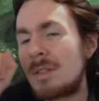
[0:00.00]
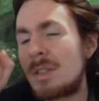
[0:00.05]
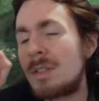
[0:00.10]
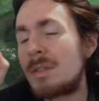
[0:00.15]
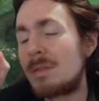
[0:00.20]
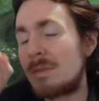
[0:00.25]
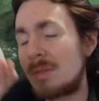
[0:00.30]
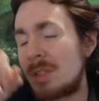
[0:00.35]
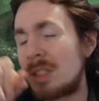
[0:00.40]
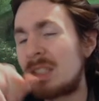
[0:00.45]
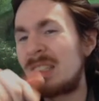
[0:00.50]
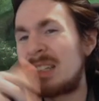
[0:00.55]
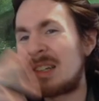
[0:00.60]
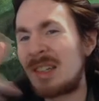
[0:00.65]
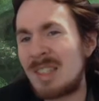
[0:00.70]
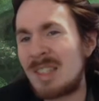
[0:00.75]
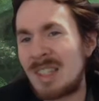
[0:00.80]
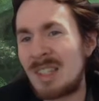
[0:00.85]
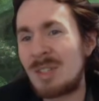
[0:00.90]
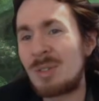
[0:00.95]
uh, this
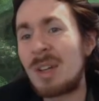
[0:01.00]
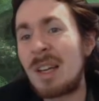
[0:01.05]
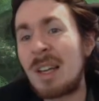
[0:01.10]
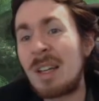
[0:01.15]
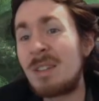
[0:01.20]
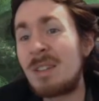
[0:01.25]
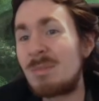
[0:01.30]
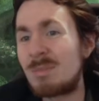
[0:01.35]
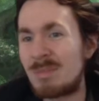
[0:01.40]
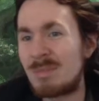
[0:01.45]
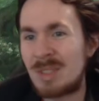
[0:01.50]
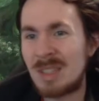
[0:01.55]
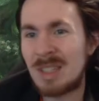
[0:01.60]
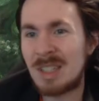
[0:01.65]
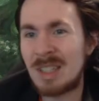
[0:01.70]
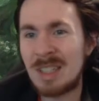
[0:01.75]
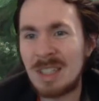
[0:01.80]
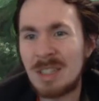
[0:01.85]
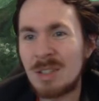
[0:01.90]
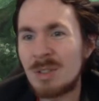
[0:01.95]
card's like, okay, I
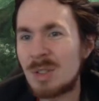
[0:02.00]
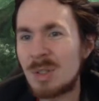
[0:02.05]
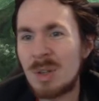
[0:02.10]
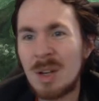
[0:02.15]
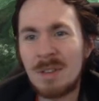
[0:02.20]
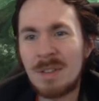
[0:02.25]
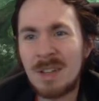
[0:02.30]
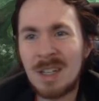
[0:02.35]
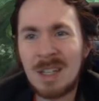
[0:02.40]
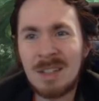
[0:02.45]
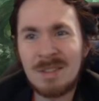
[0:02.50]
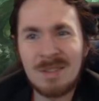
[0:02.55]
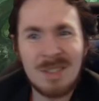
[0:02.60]
don't know, 2 out of 5,